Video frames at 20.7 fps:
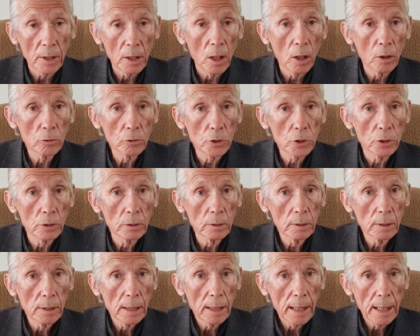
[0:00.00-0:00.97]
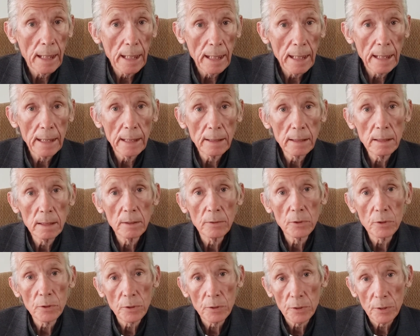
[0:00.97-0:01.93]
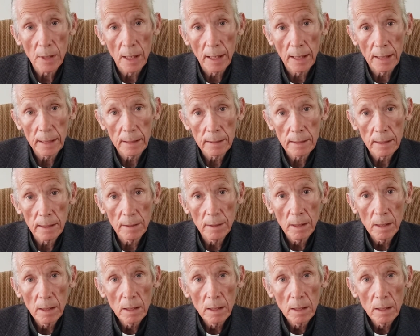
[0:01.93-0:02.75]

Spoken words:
culture and in society,